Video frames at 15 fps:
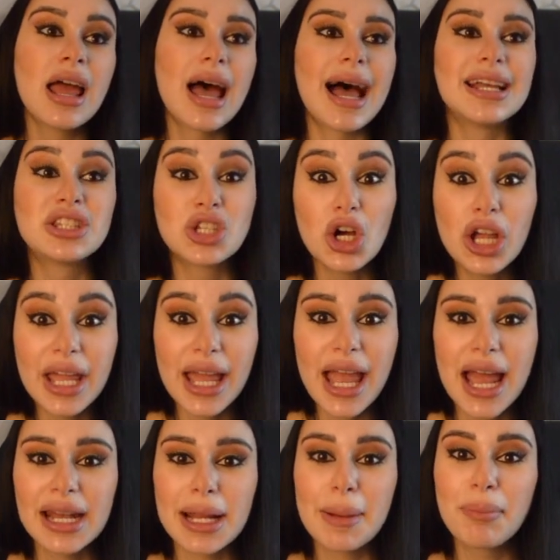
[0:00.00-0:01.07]
I took
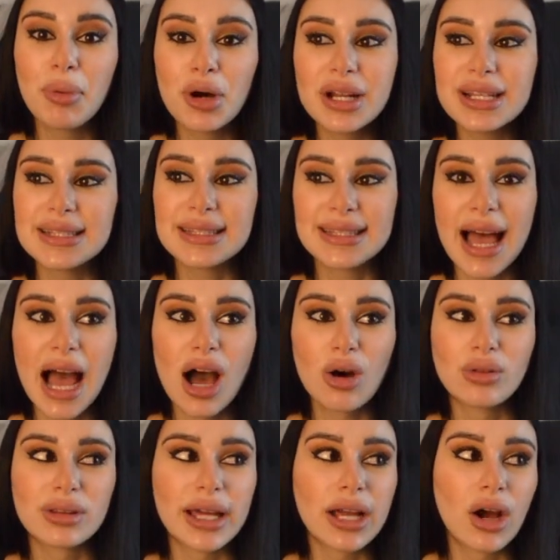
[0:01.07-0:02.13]
it and I put it down
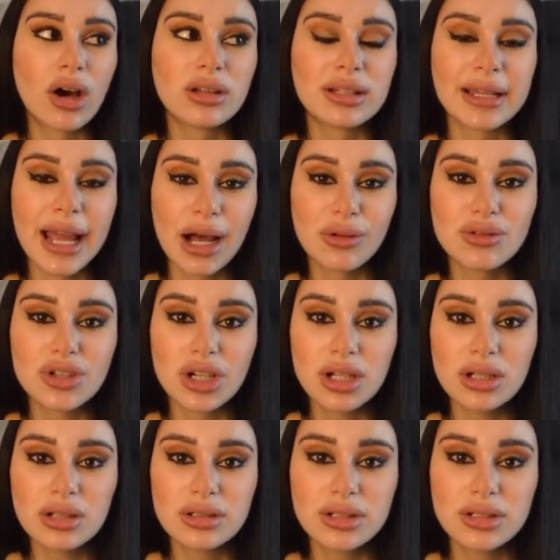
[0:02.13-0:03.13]
like on the counter